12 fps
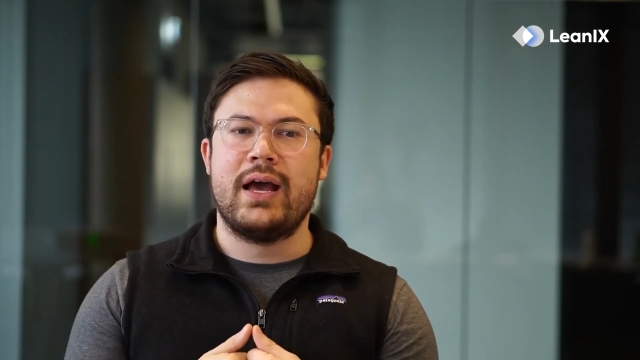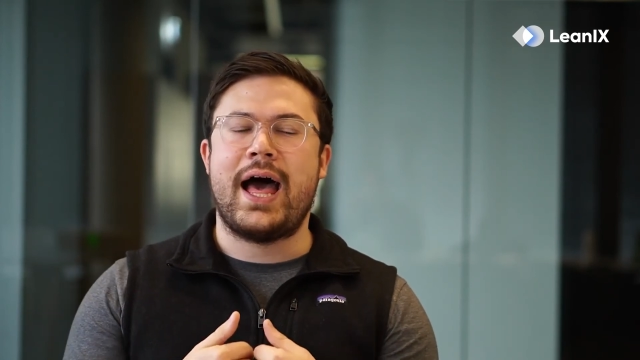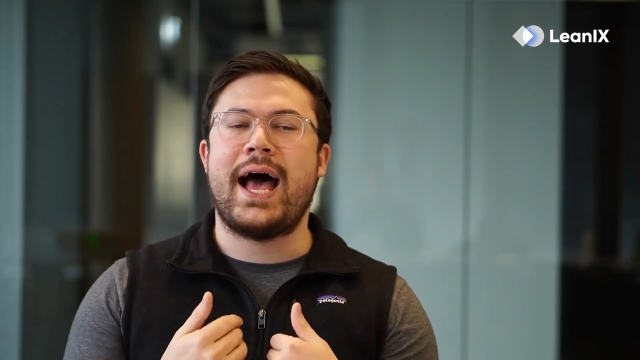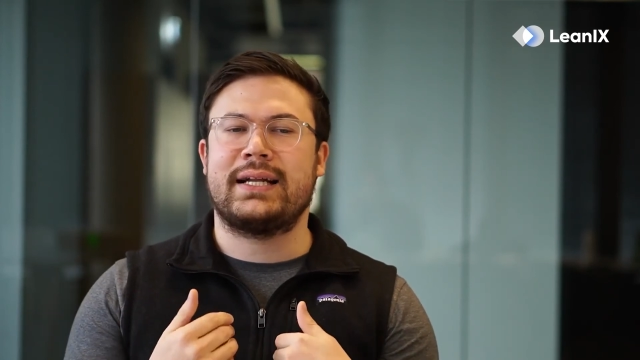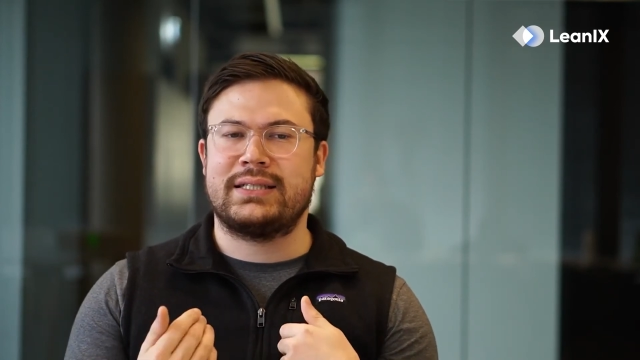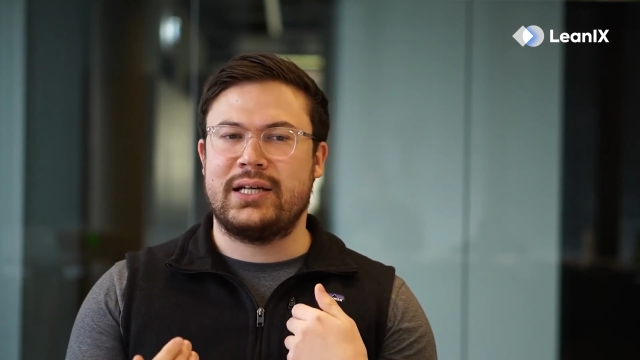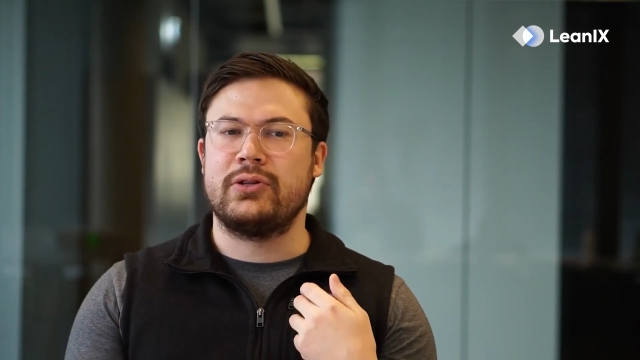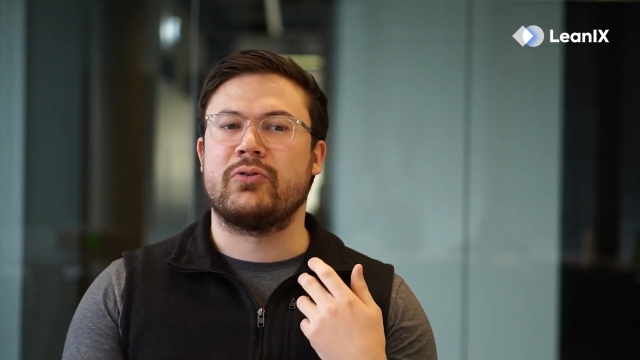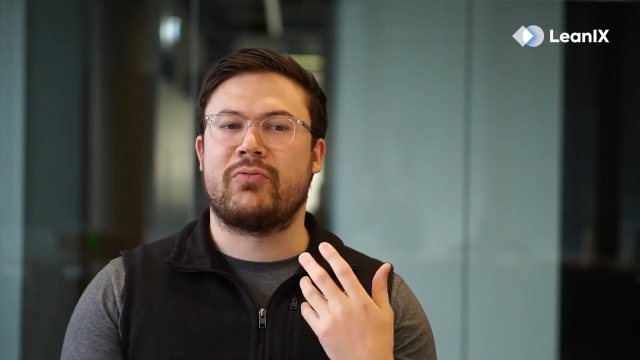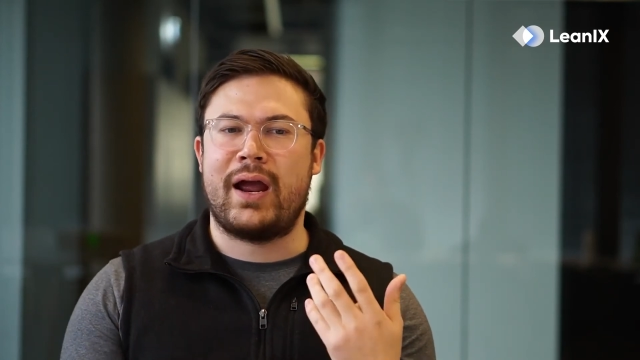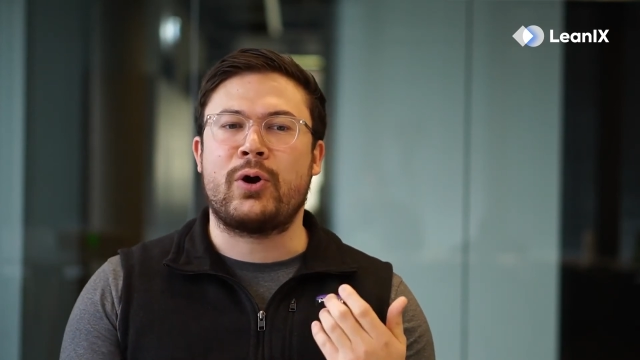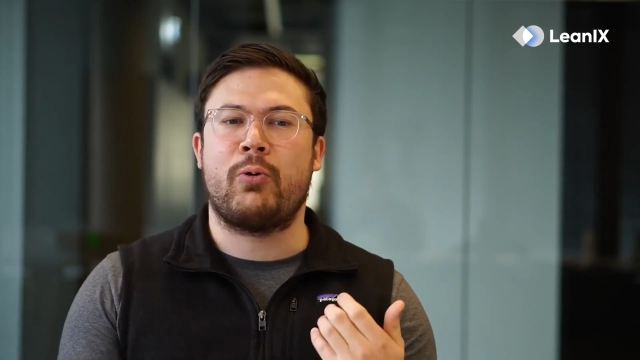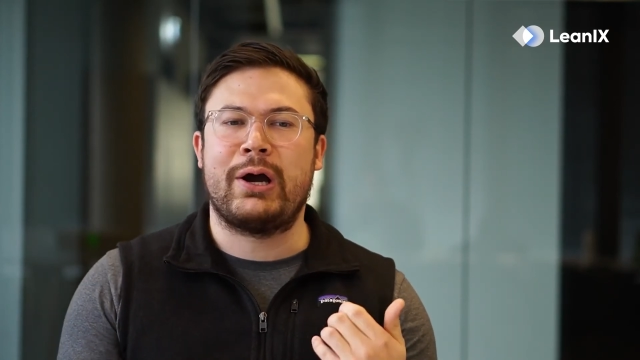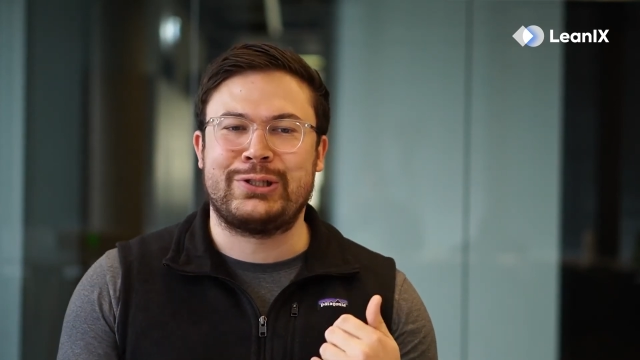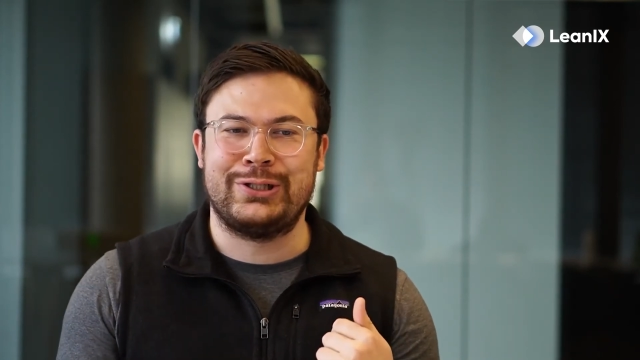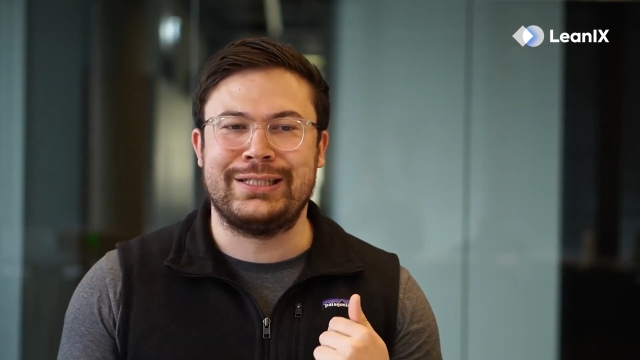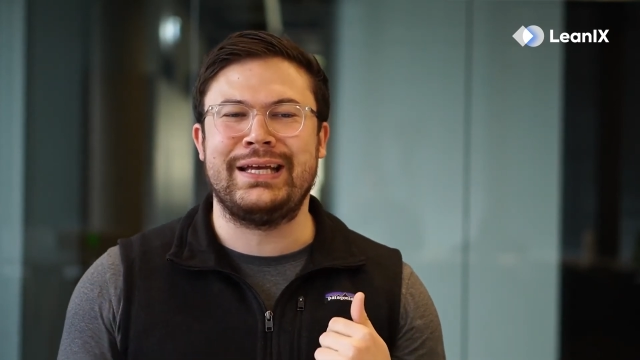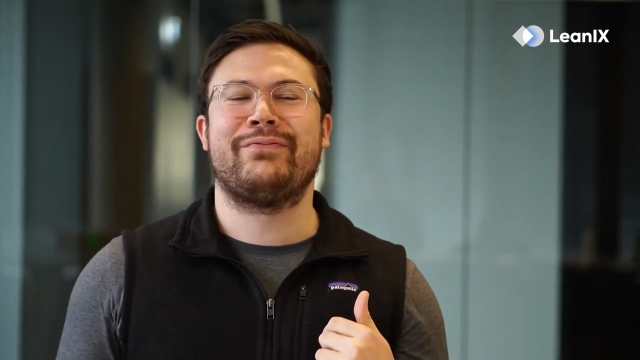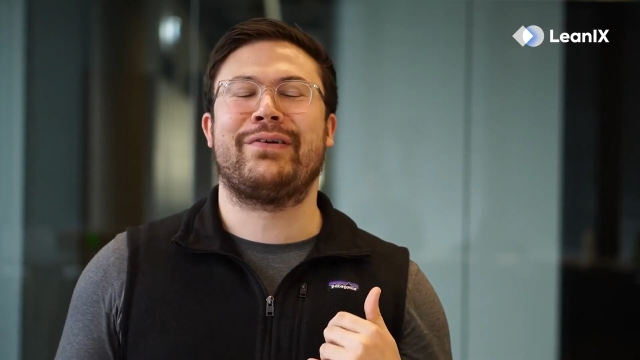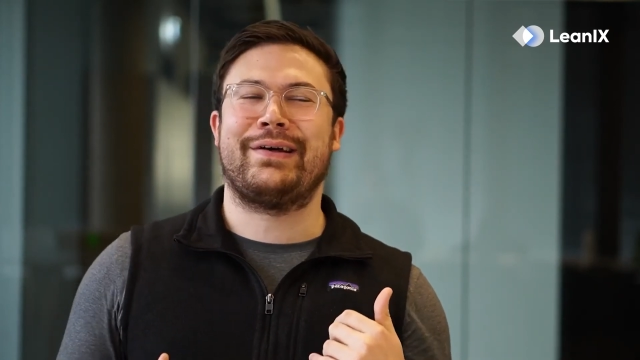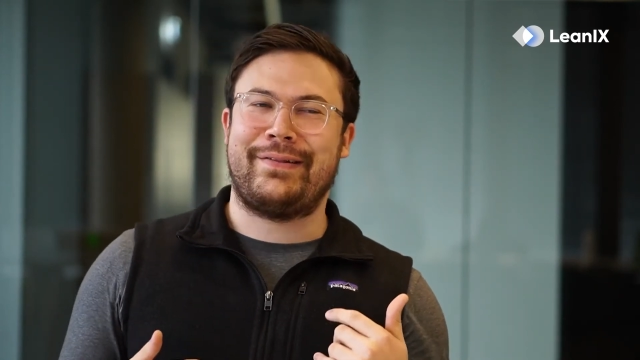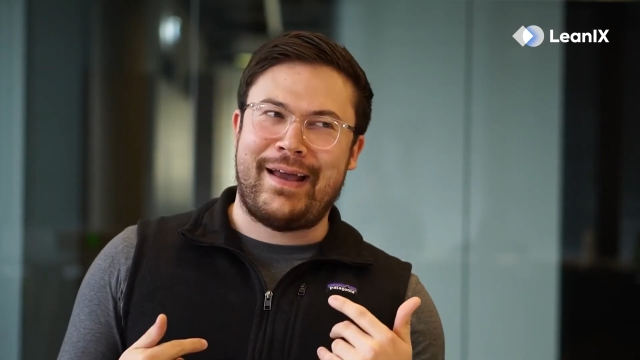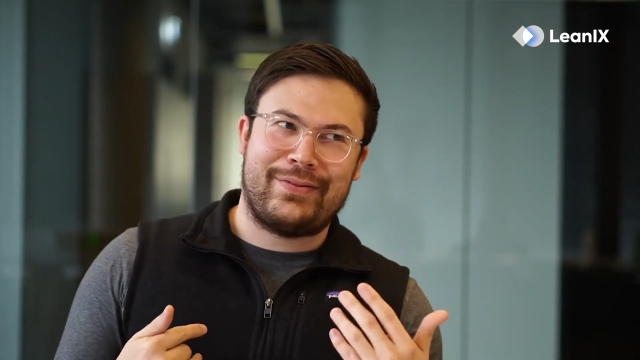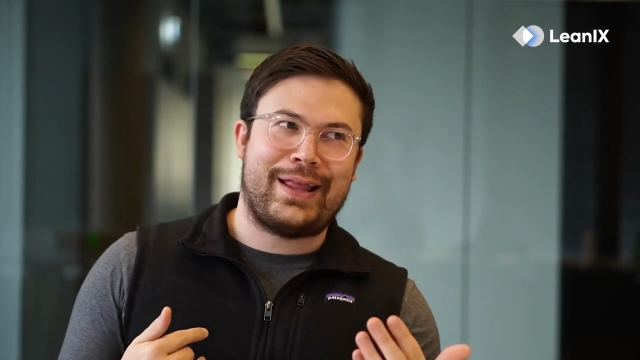asking the right questions, even
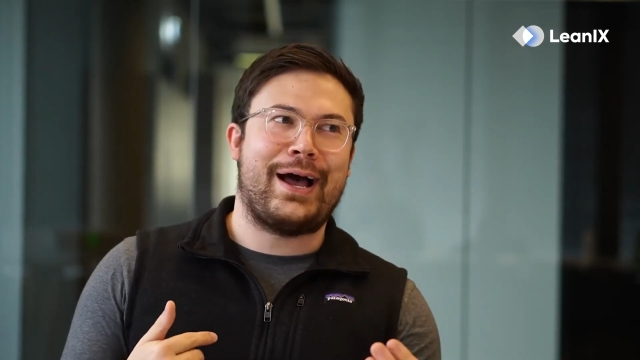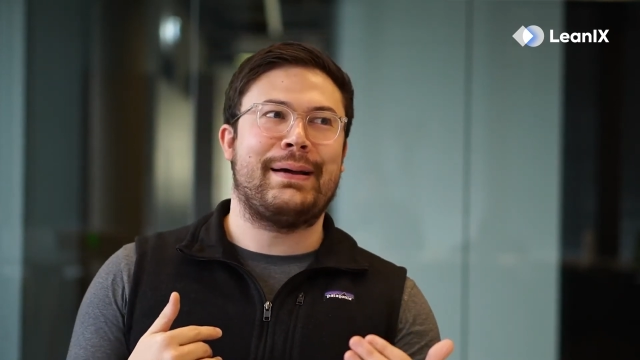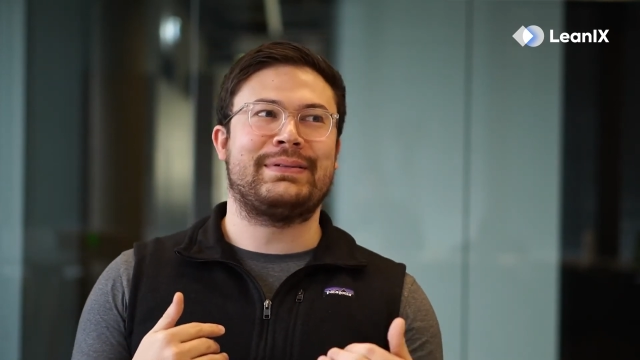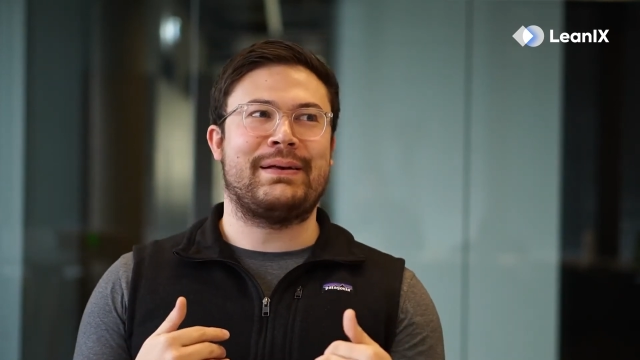at times